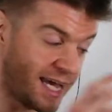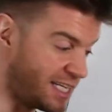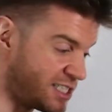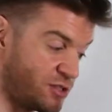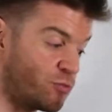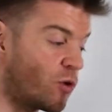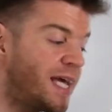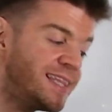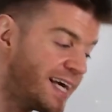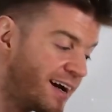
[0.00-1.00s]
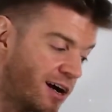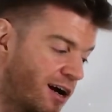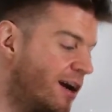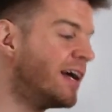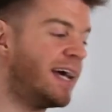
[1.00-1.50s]
and it's just right
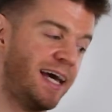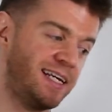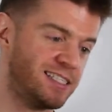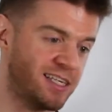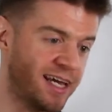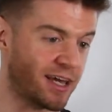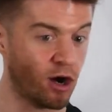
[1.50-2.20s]
there and it's like,